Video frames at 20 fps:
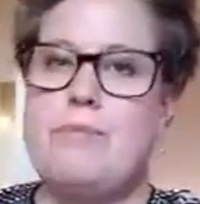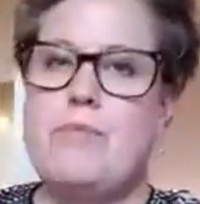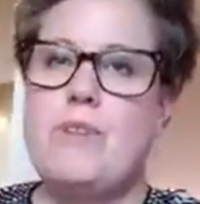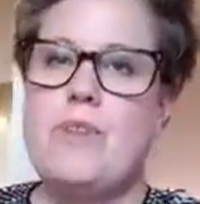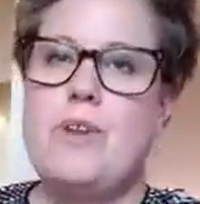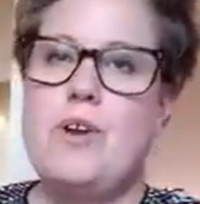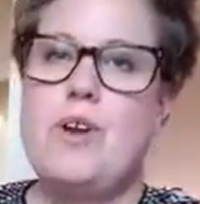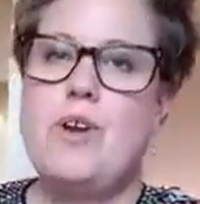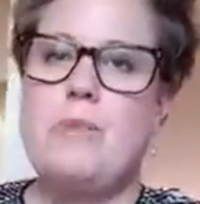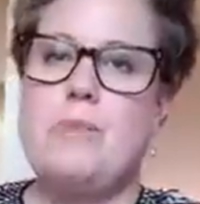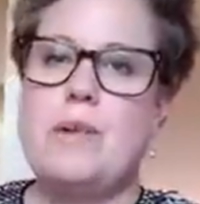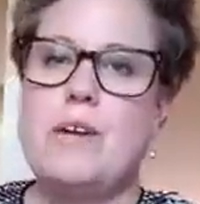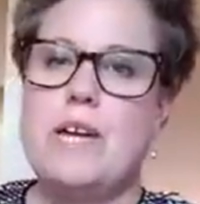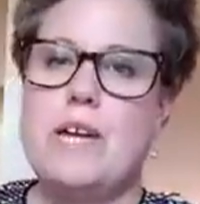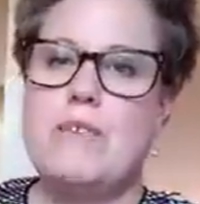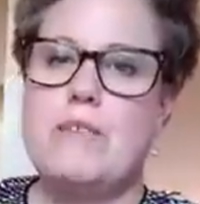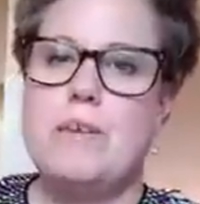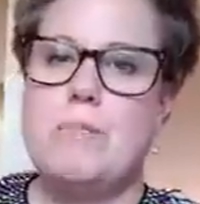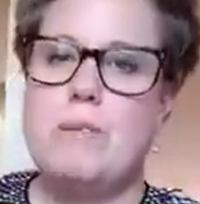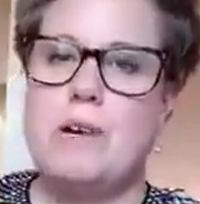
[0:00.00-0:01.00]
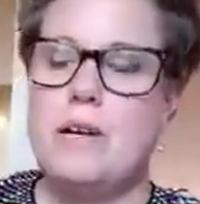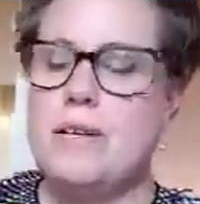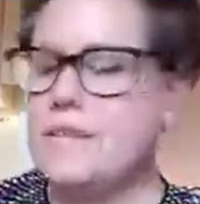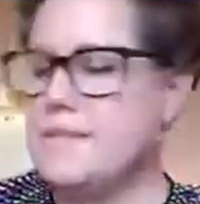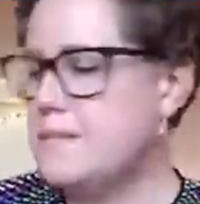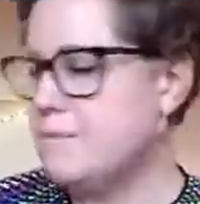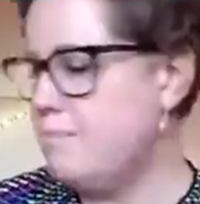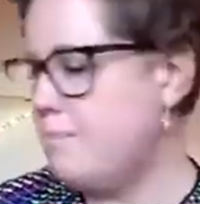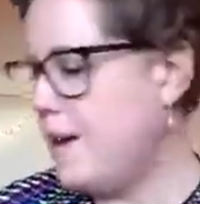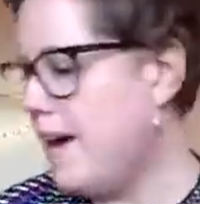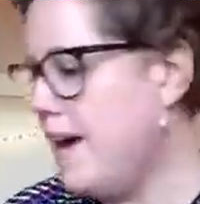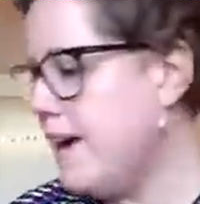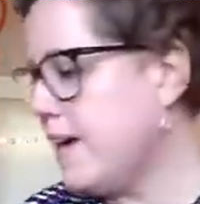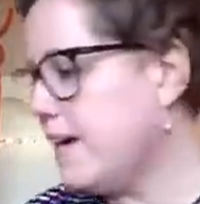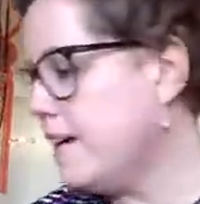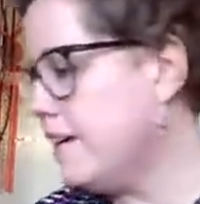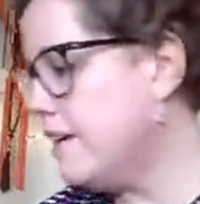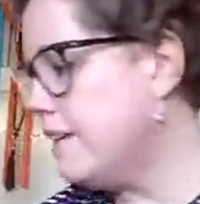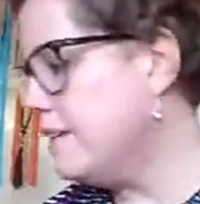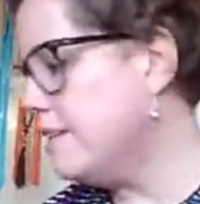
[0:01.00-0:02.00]
Hoping everybody's
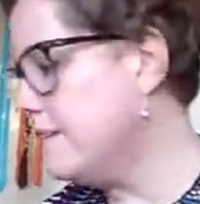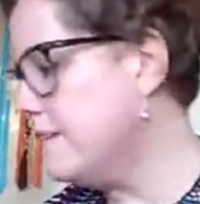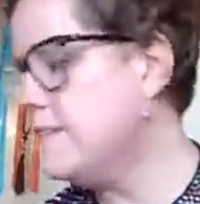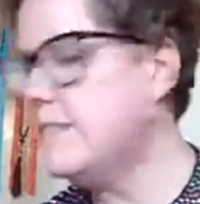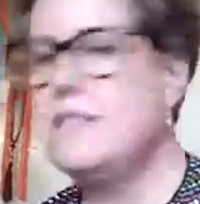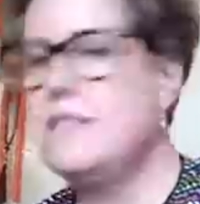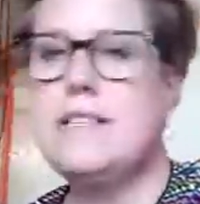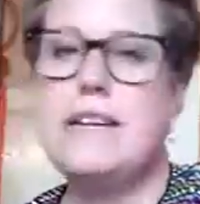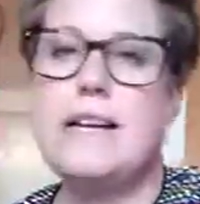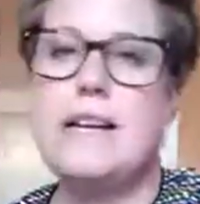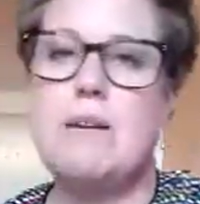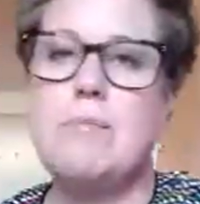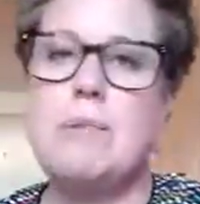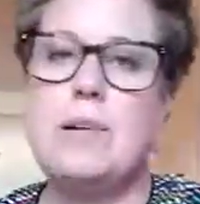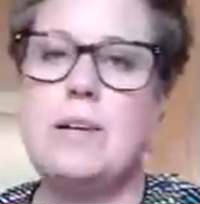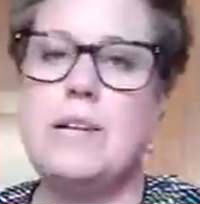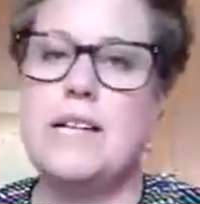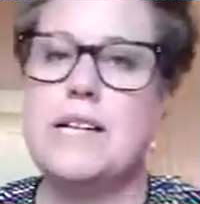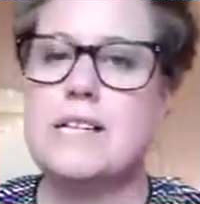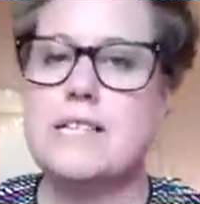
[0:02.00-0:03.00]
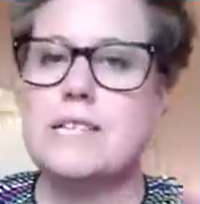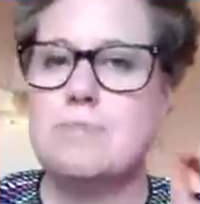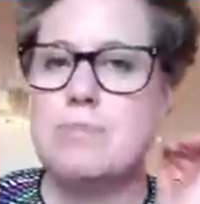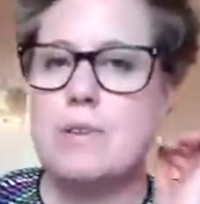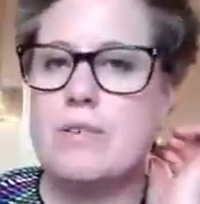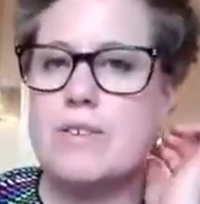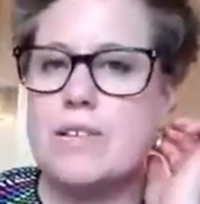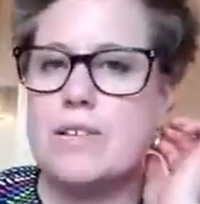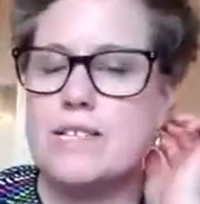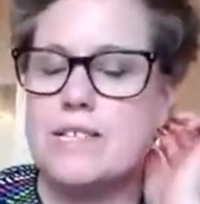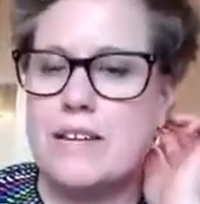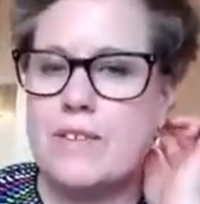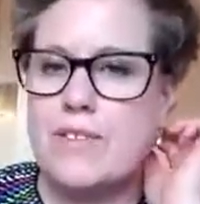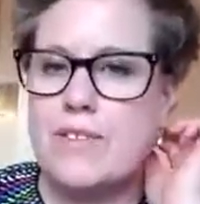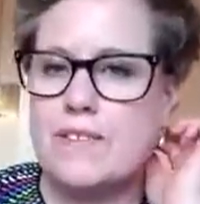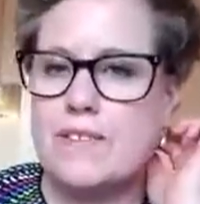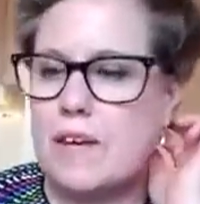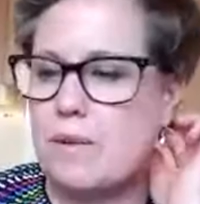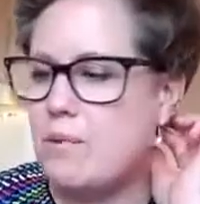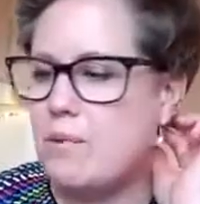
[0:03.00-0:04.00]
back. Did anybody experience
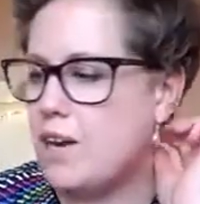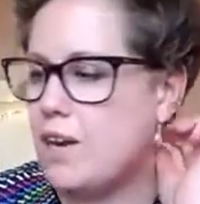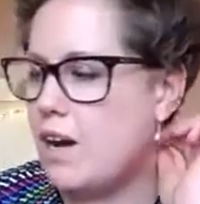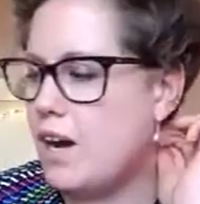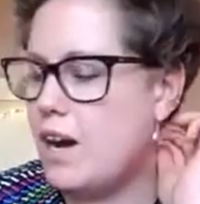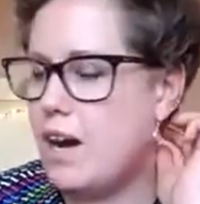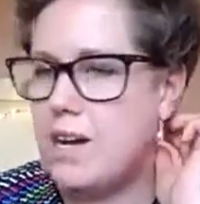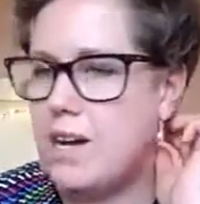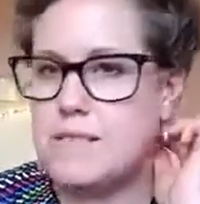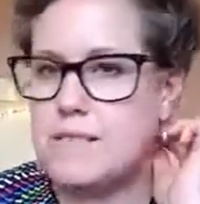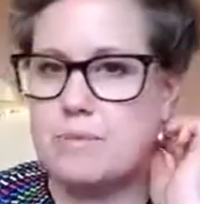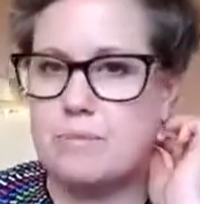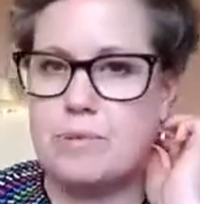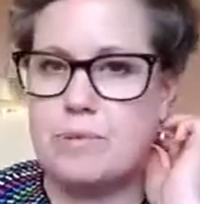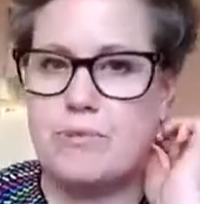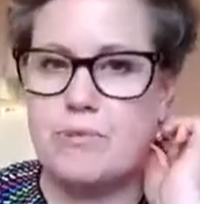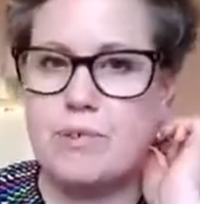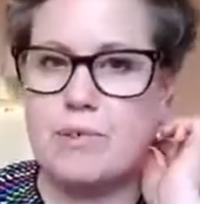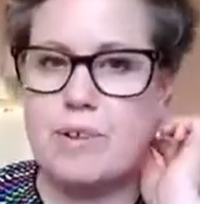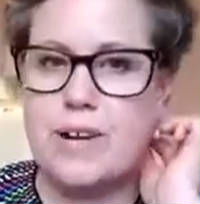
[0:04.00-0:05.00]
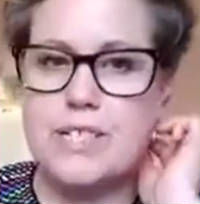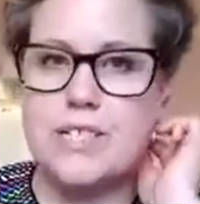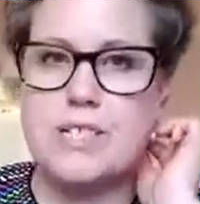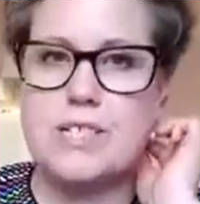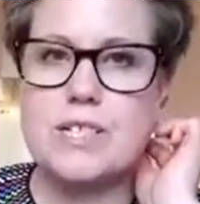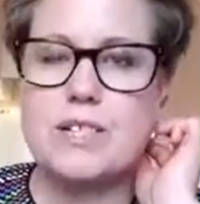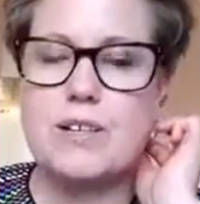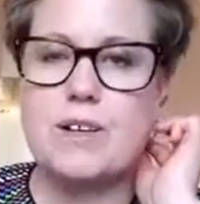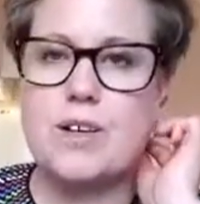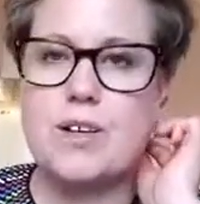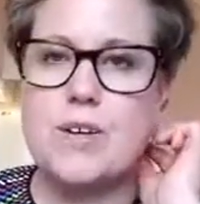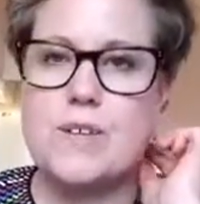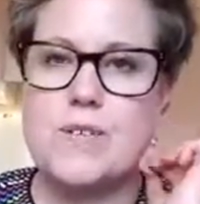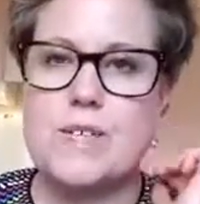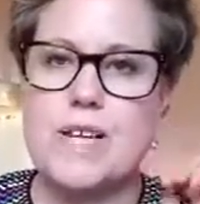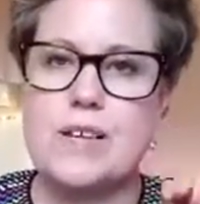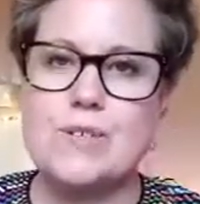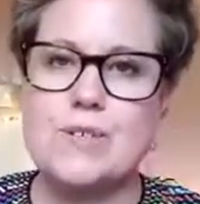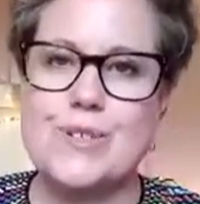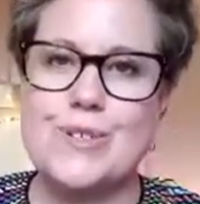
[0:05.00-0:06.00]
anything they want to ask before I just close
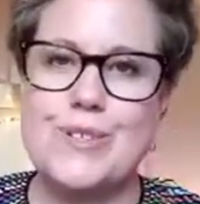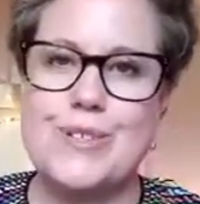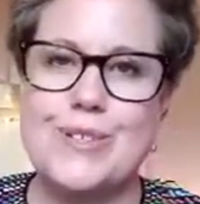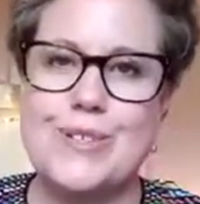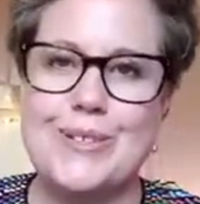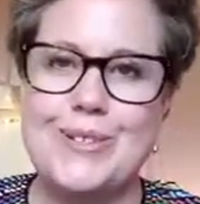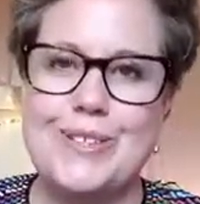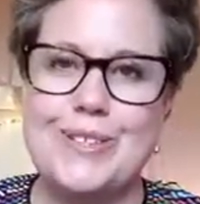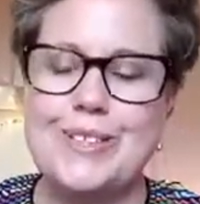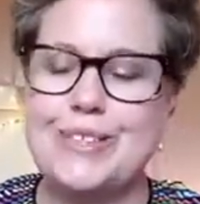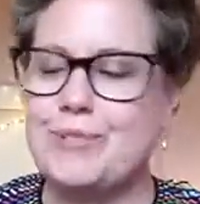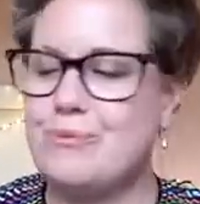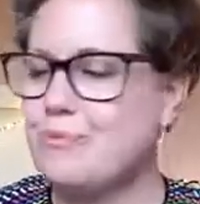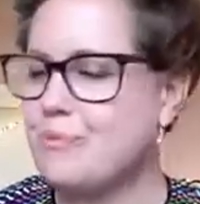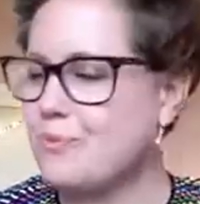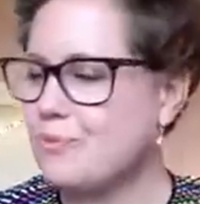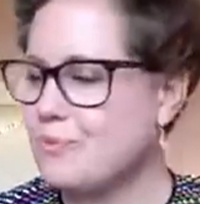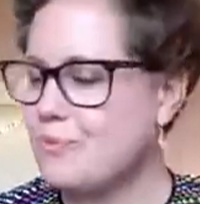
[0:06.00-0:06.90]
our circle and